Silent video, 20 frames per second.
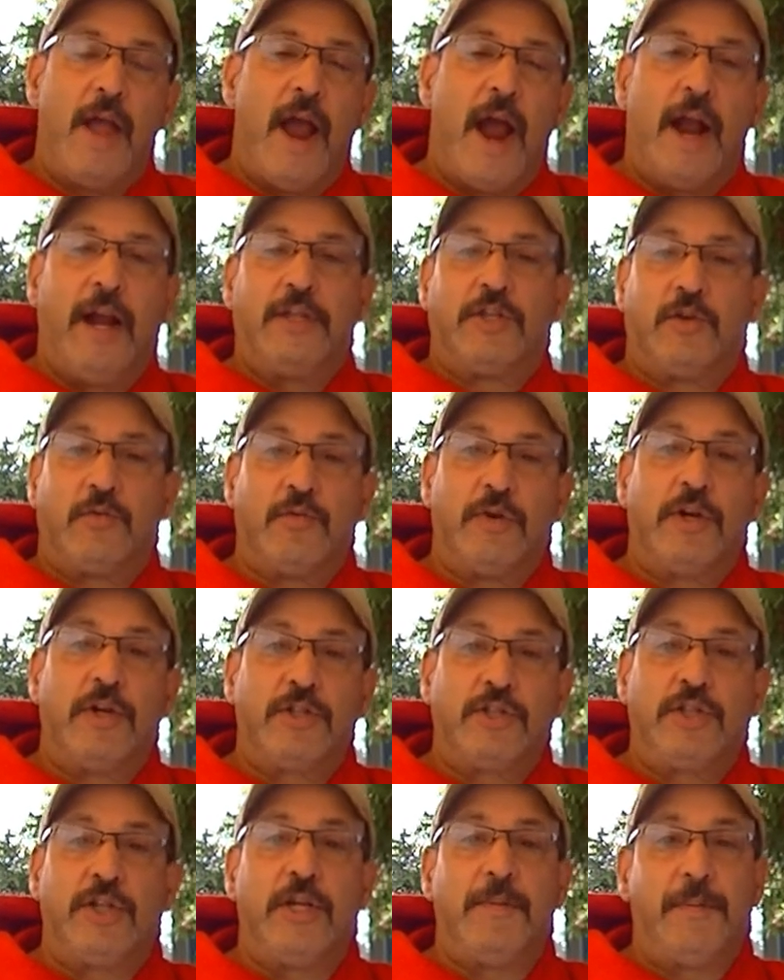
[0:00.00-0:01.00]
And it's a real
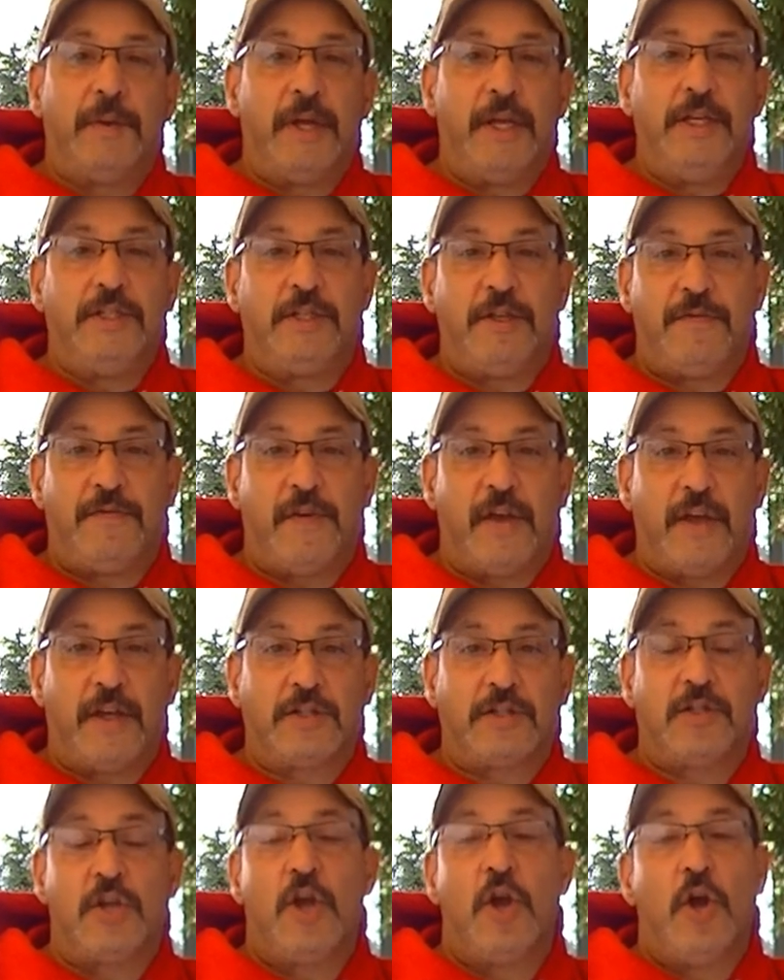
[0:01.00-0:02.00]
cheap, easy
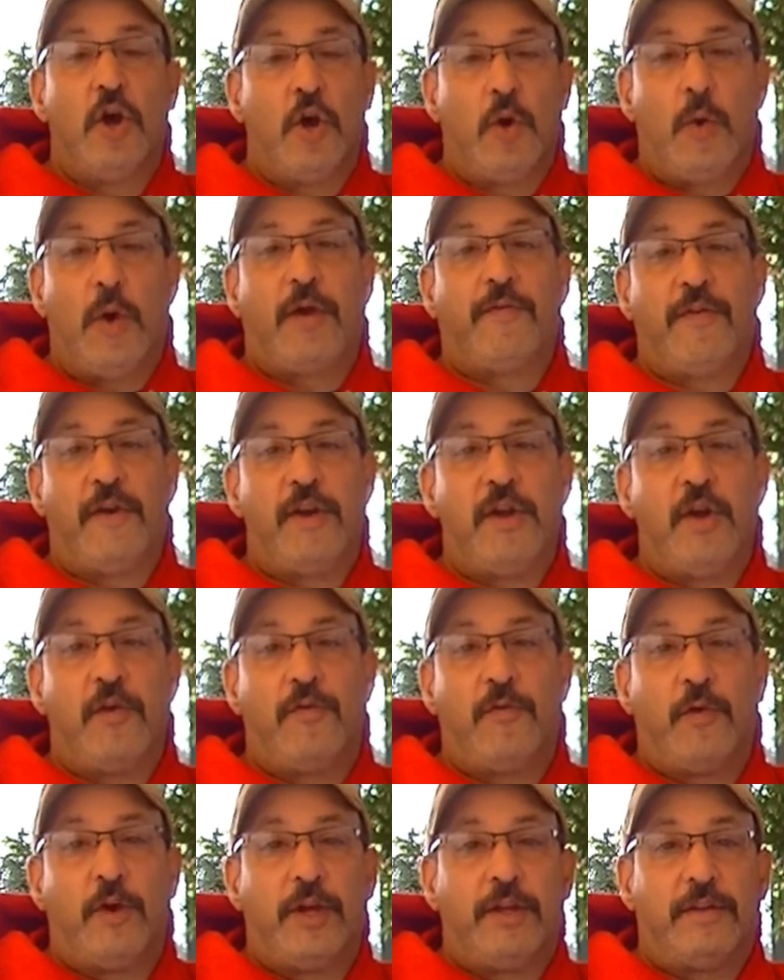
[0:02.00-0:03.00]
fix. Quick video
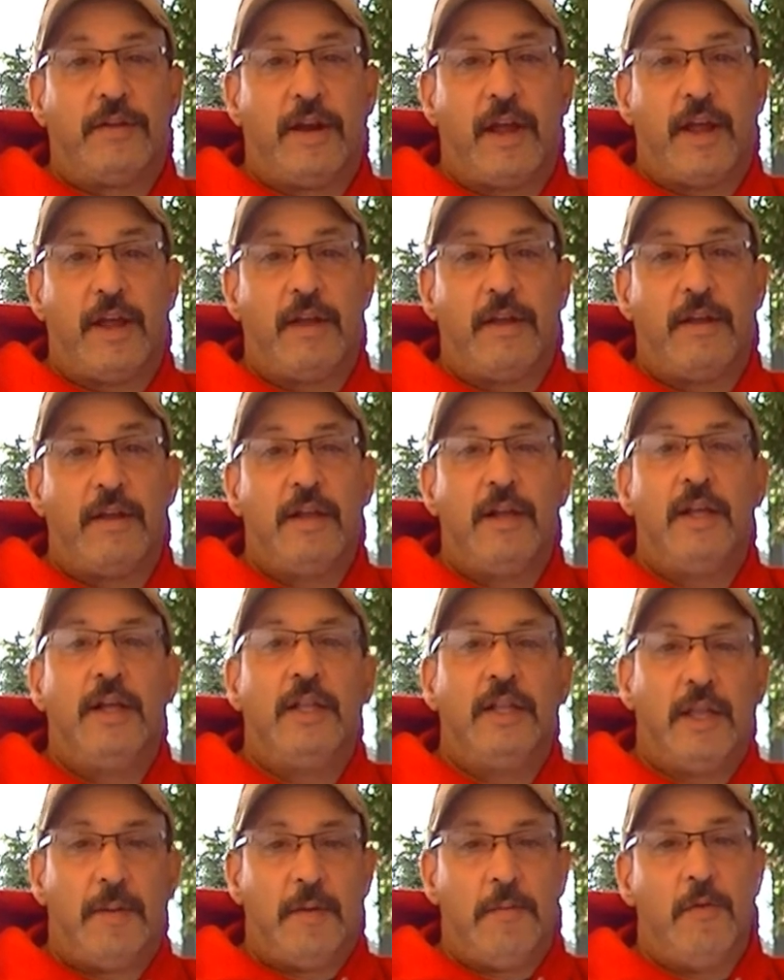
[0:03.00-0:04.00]
for you today.
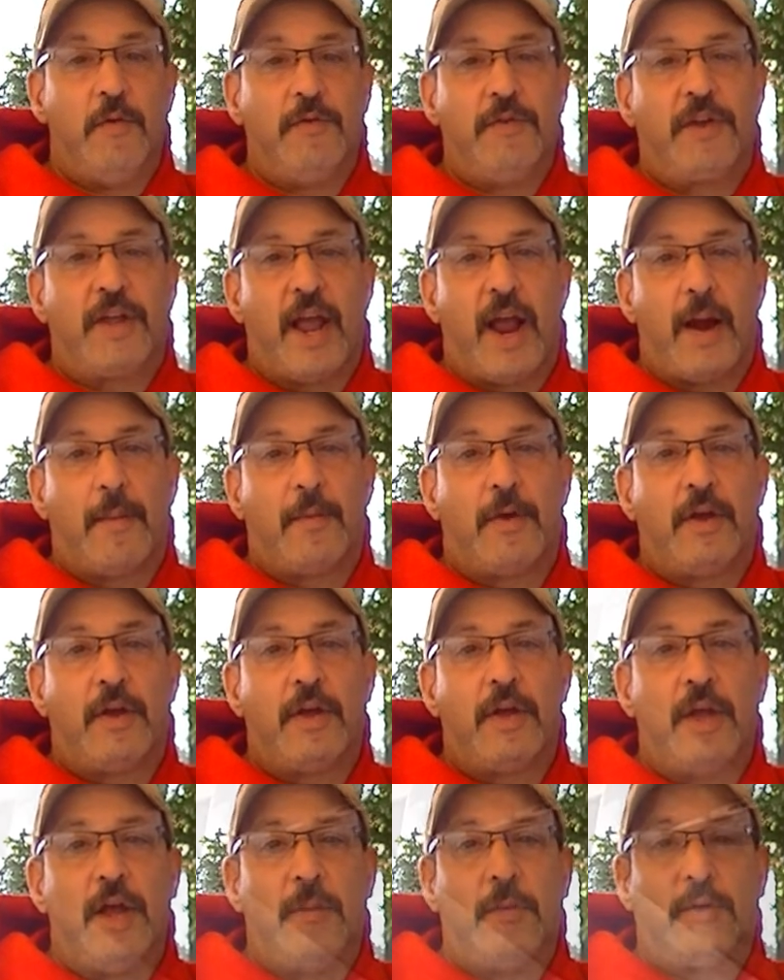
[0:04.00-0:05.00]
Let me move the camera
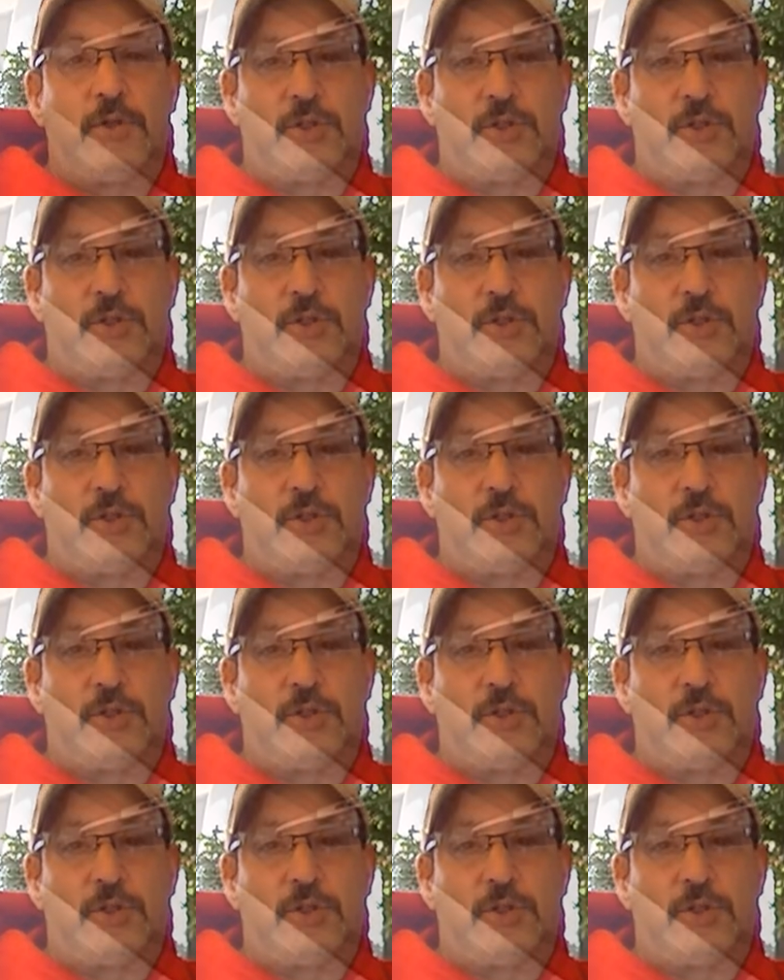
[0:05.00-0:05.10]
and we'll